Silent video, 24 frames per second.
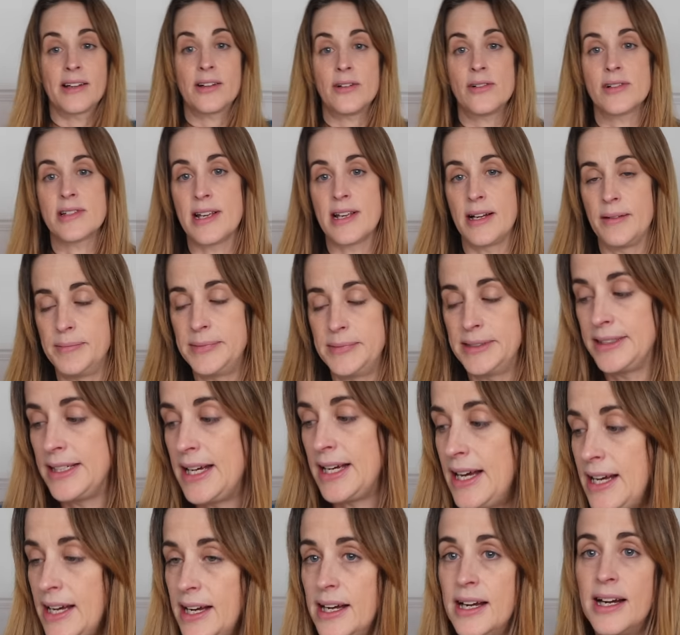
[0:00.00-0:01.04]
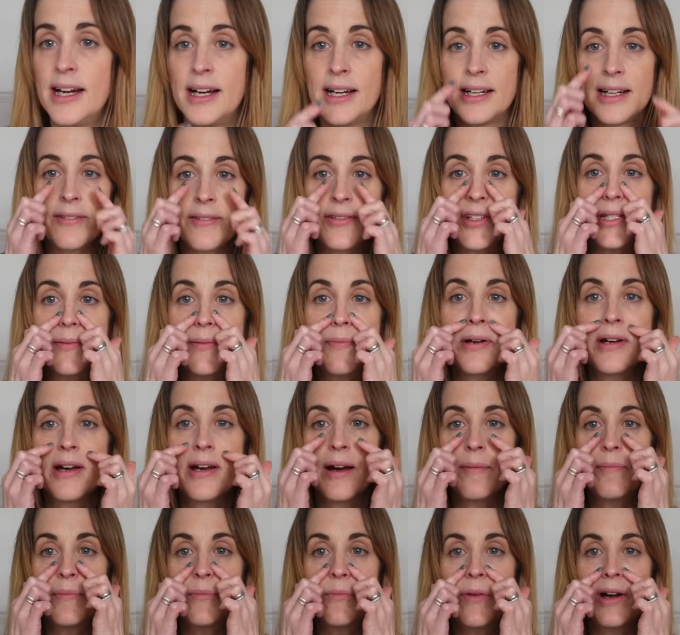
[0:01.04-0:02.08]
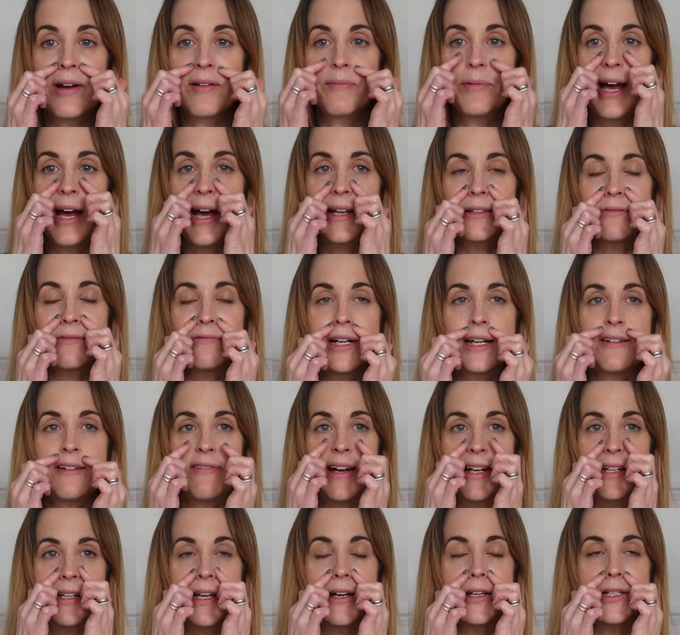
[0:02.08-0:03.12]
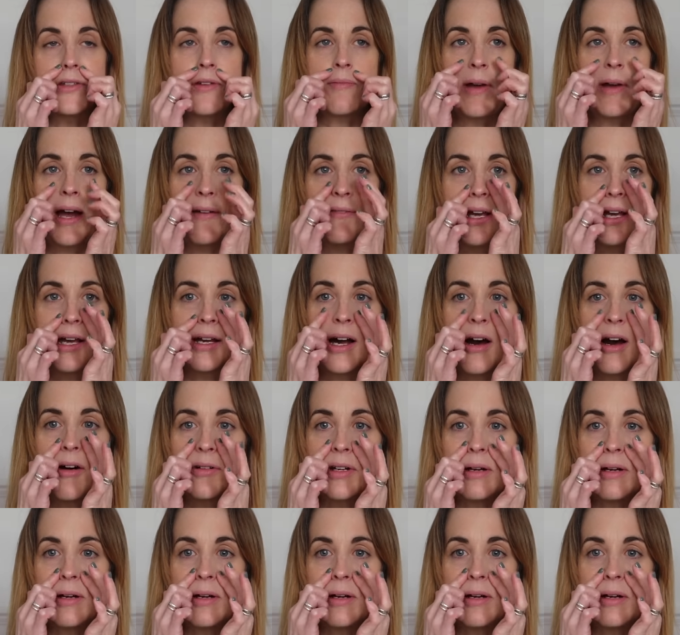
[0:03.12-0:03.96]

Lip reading: got some, and where I've had a really red nose from having a cold,